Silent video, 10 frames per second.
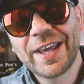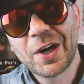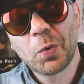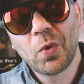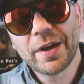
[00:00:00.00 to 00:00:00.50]
and
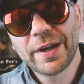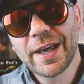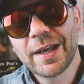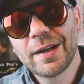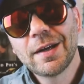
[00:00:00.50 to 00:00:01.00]
get it working
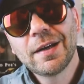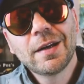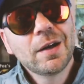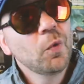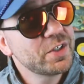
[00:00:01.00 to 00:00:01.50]
again,
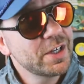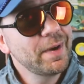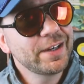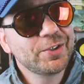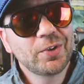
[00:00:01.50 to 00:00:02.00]
which I
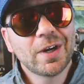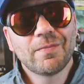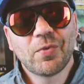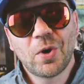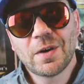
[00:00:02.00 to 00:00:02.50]
might do
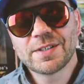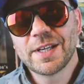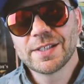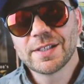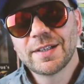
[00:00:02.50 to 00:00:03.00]
come frog
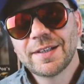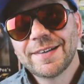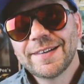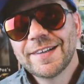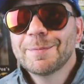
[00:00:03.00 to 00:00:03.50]
season.
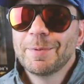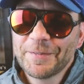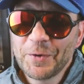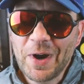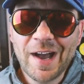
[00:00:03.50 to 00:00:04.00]

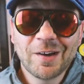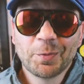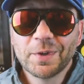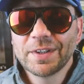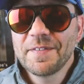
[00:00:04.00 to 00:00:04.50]
But for
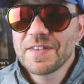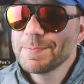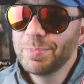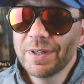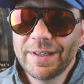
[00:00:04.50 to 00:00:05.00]
now, we'll leave
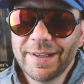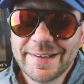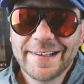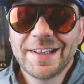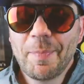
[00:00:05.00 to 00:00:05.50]
this Bud
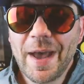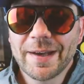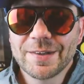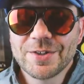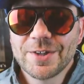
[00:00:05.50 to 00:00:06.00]
in the
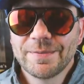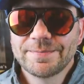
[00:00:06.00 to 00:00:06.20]
package.